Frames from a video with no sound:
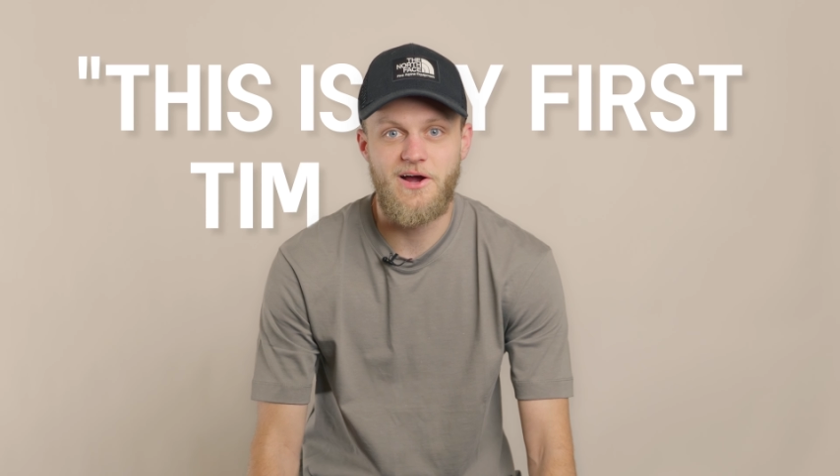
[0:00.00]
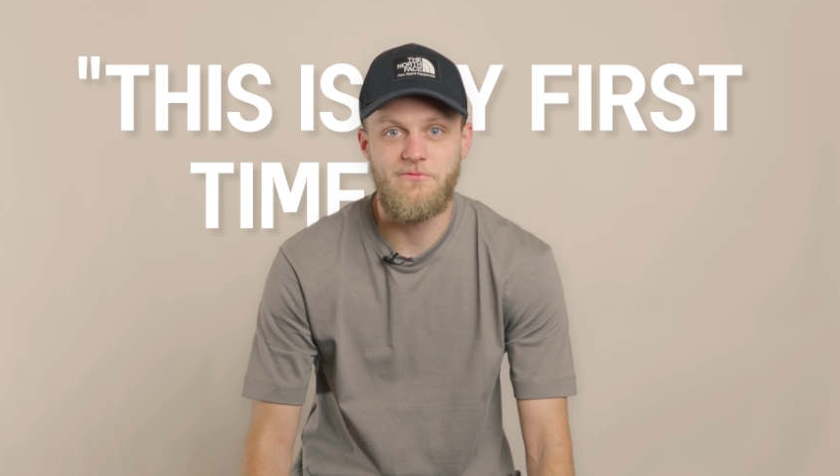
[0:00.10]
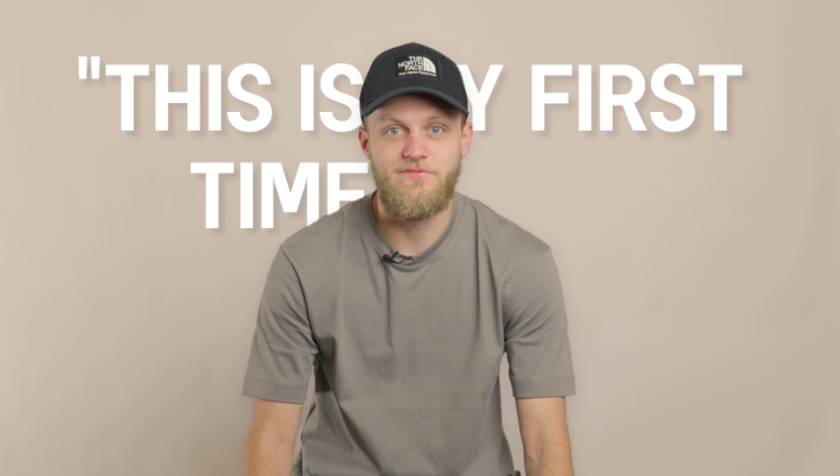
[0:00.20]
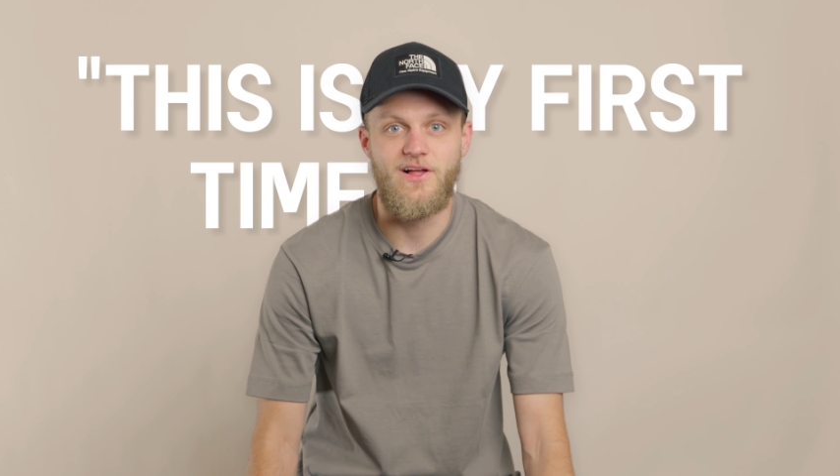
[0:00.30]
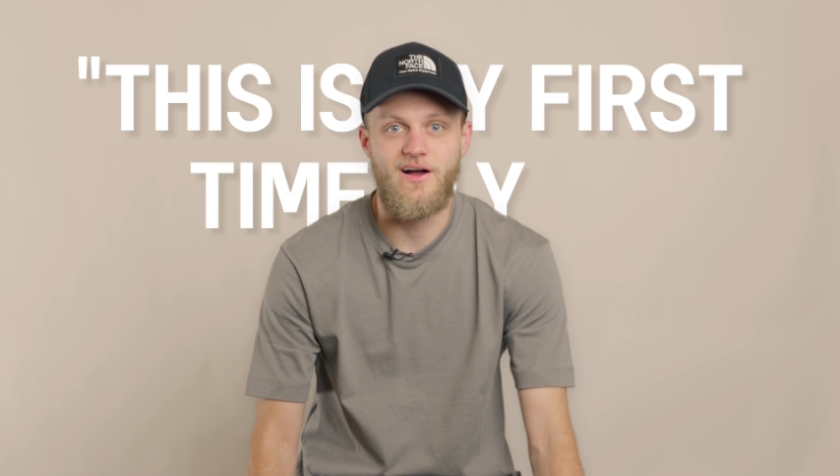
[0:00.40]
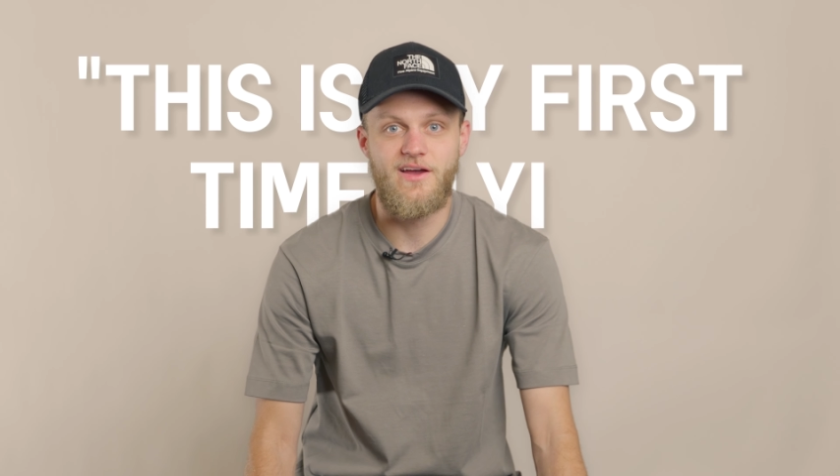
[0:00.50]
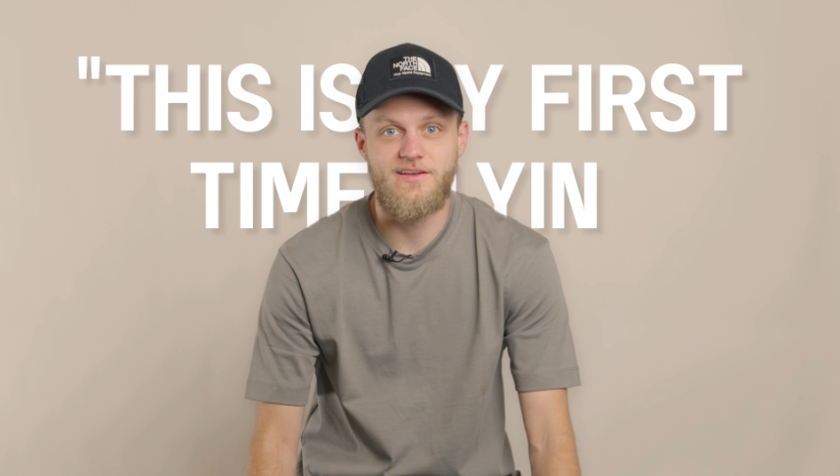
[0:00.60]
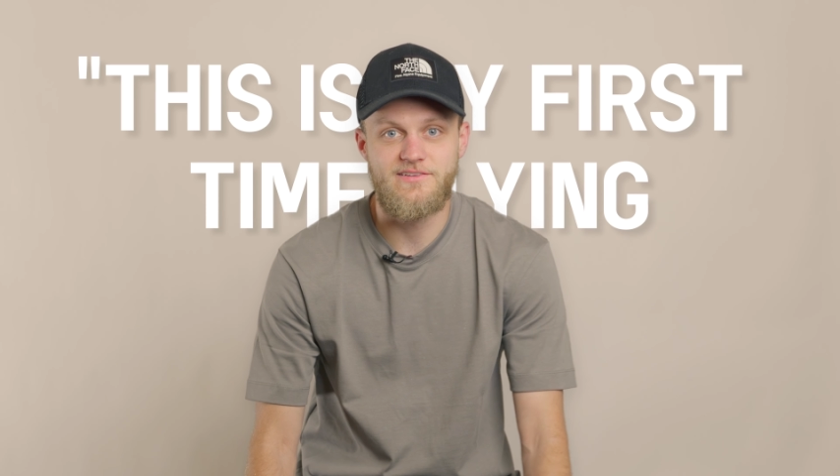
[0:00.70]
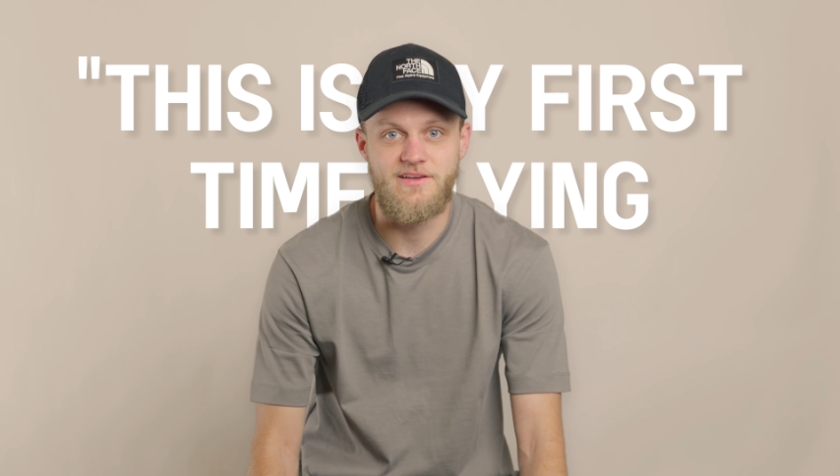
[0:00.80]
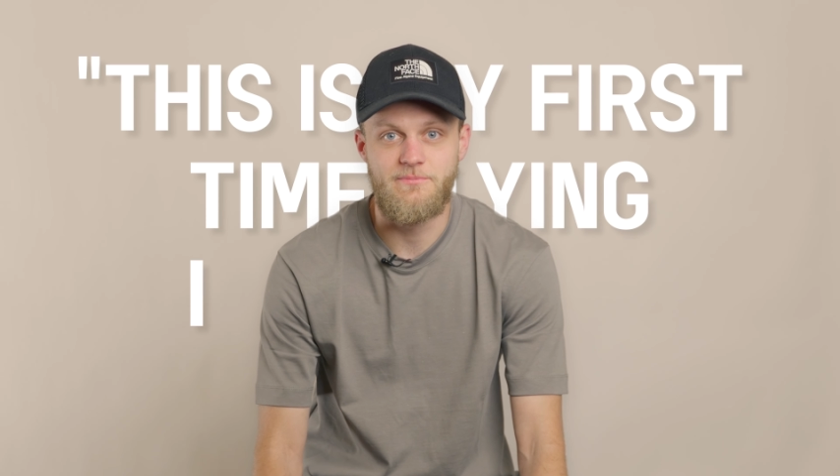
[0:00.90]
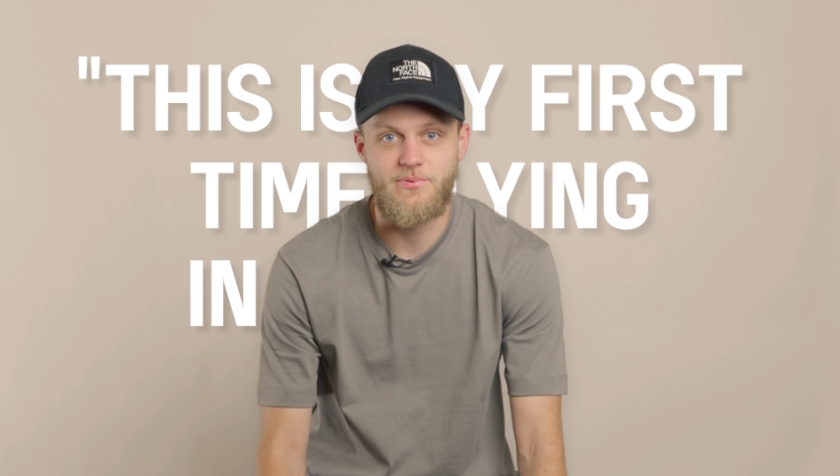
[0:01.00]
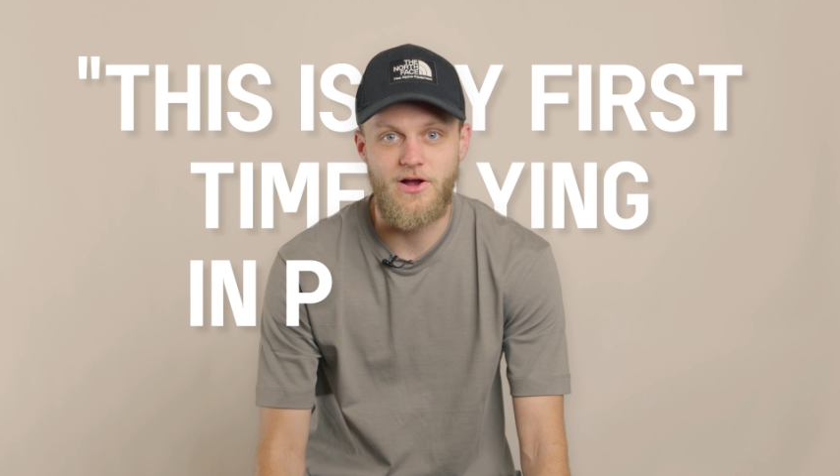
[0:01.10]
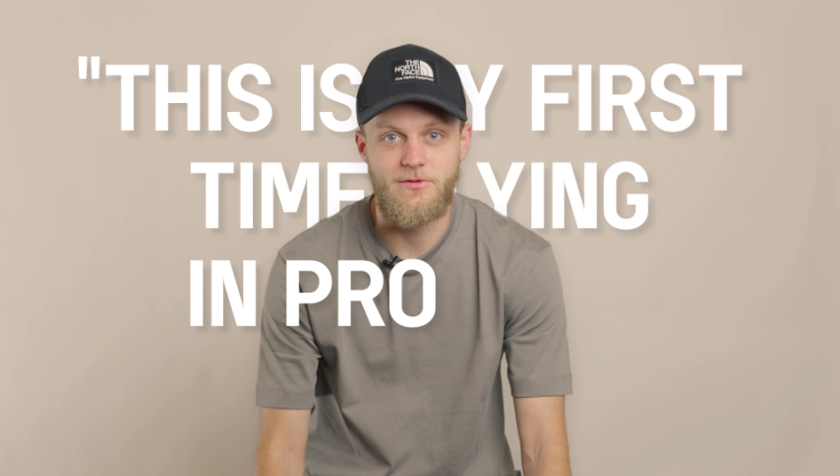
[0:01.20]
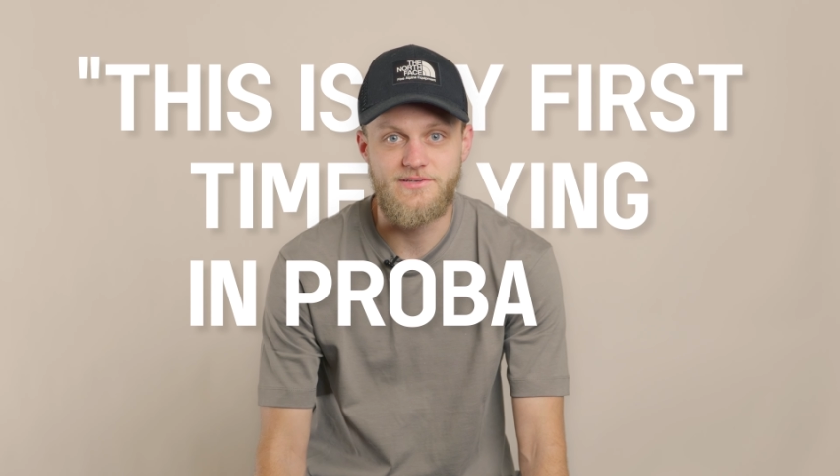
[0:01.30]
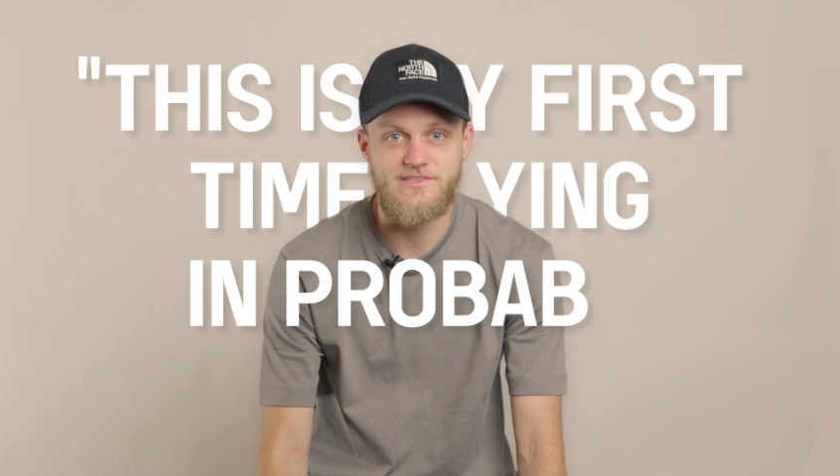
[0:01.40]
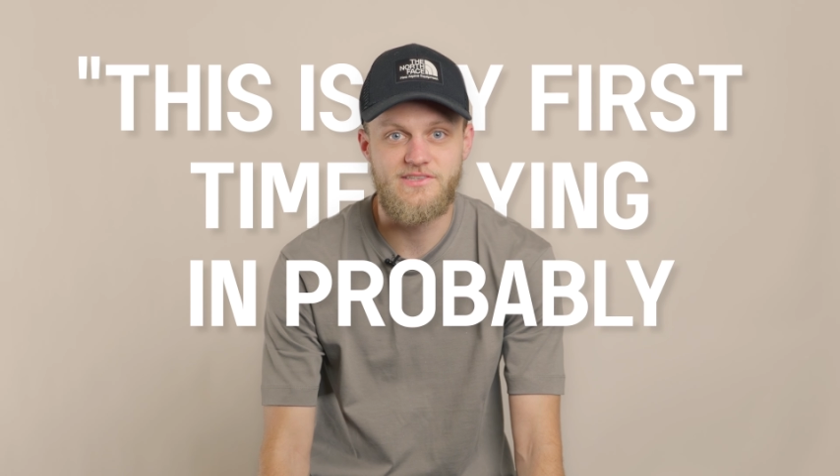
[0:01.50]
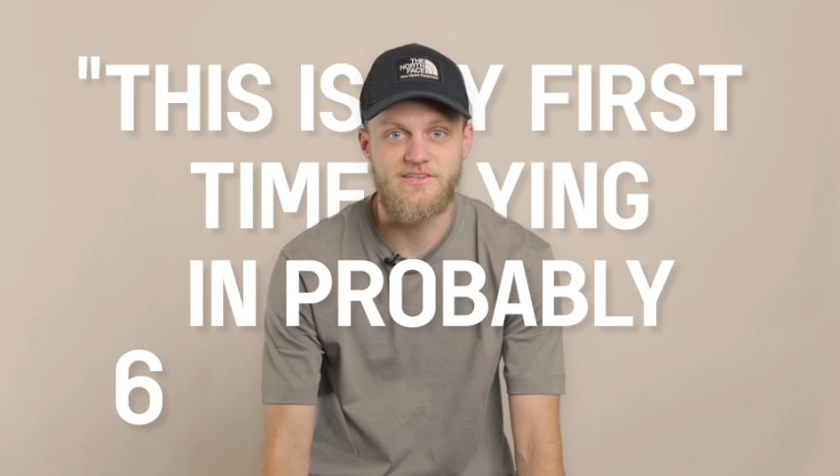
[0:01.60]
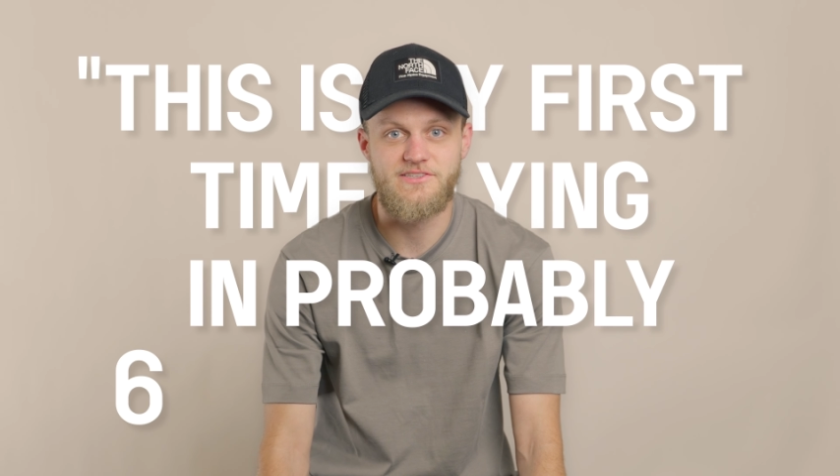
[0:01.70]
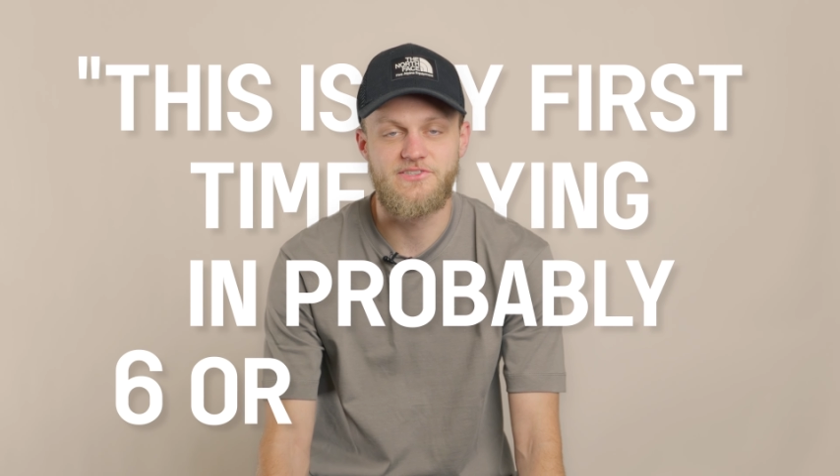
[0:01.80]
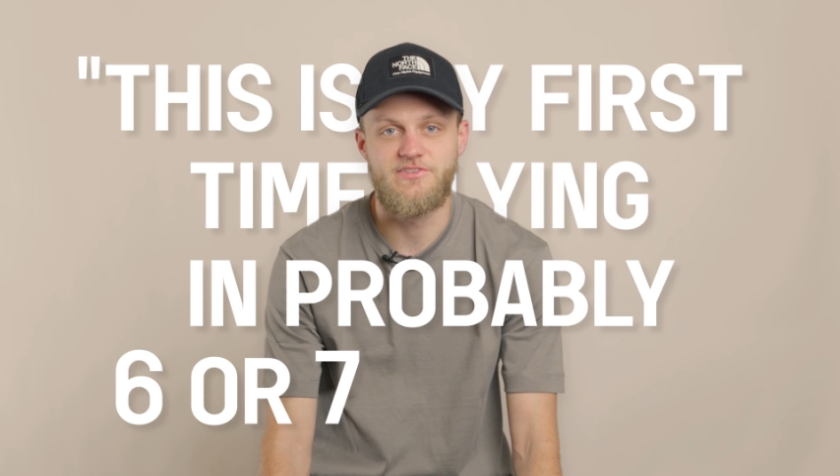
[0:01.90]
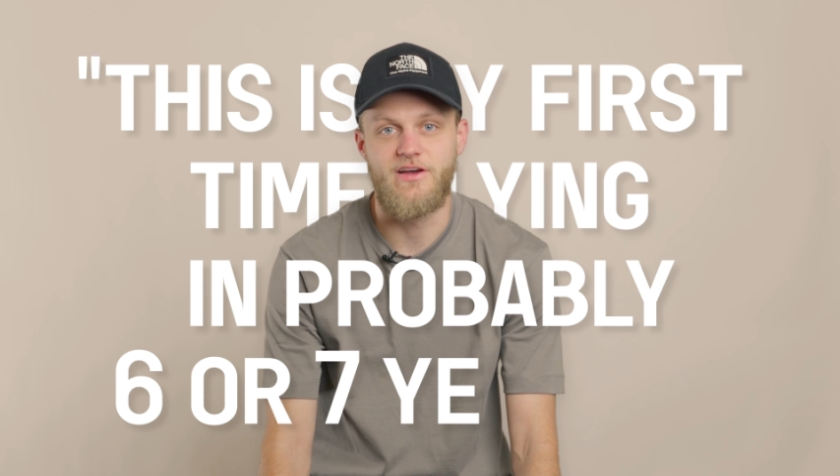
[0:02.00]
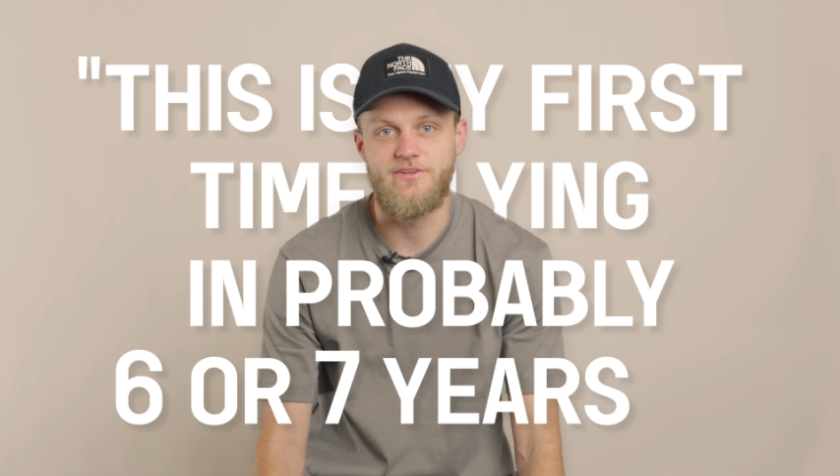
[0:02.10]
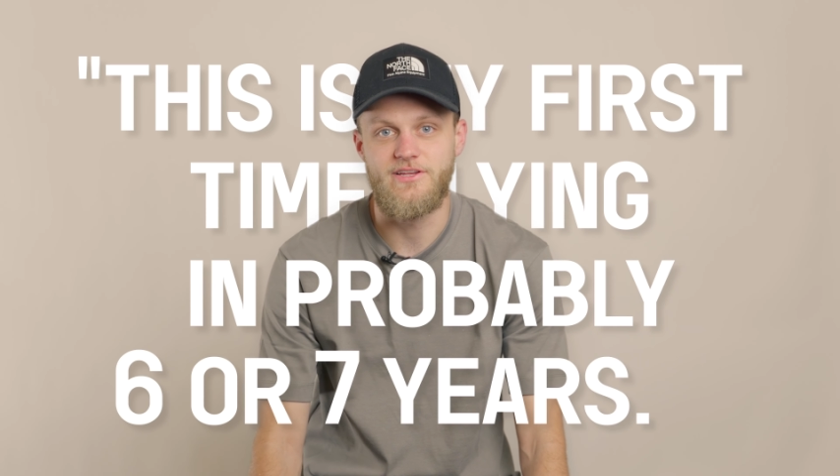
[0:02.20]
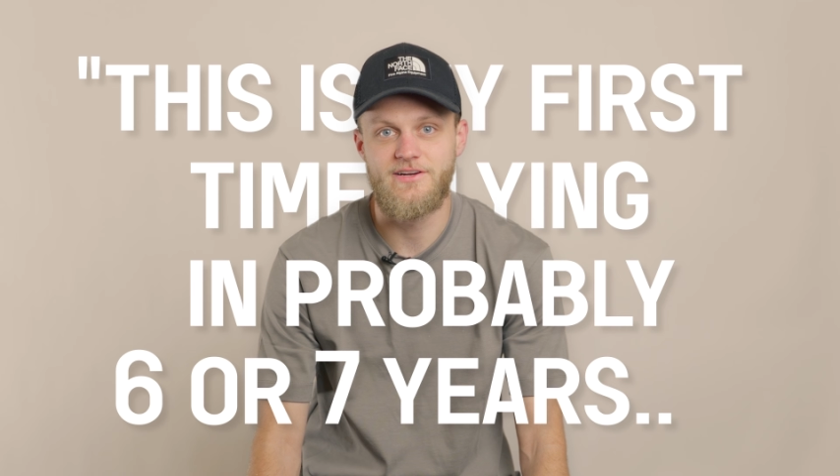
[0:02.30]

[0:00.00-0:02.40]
time flying in probably six or seven